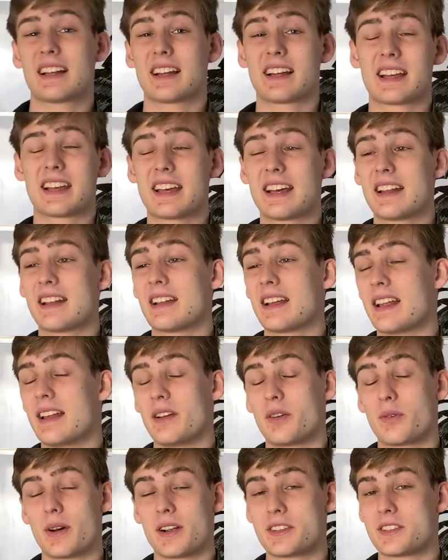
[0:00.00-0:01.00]
Again,
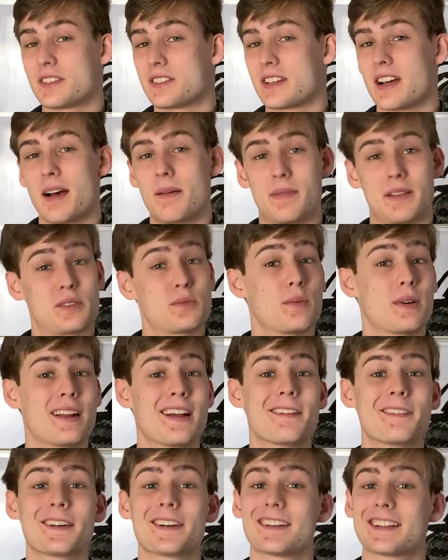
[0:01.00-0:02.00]
any questions, comments,
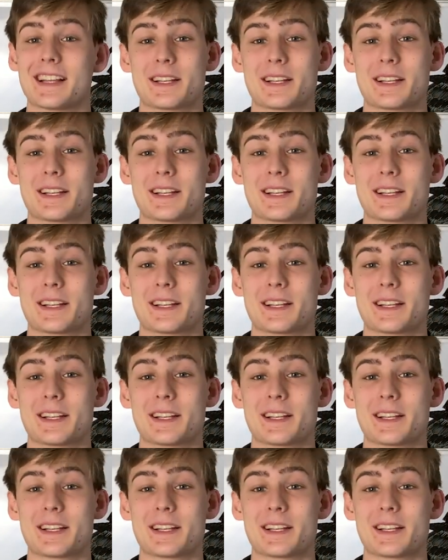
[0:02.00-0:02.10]
whatever,